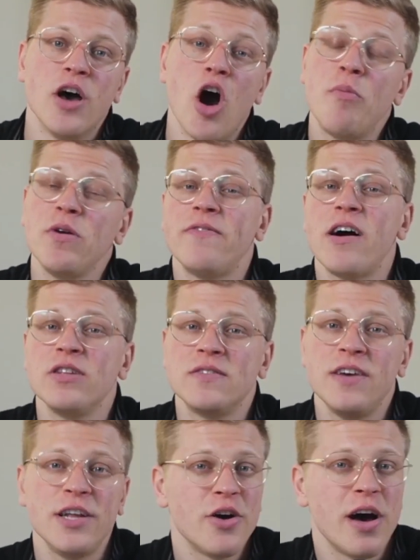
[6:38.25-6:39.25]
Hope you found
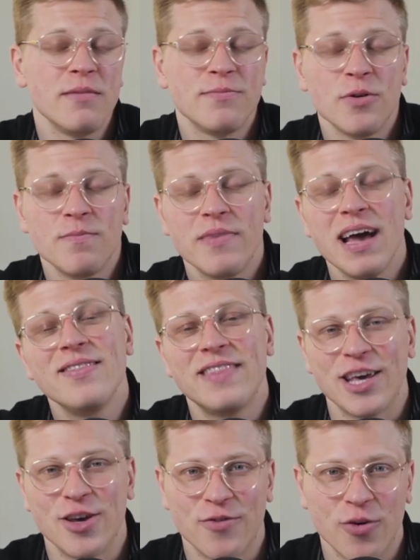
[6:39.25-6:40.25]
this video helpful, and
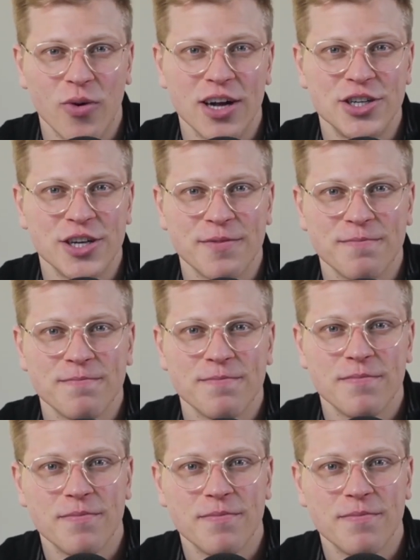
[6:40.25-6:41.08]
thank you for watching.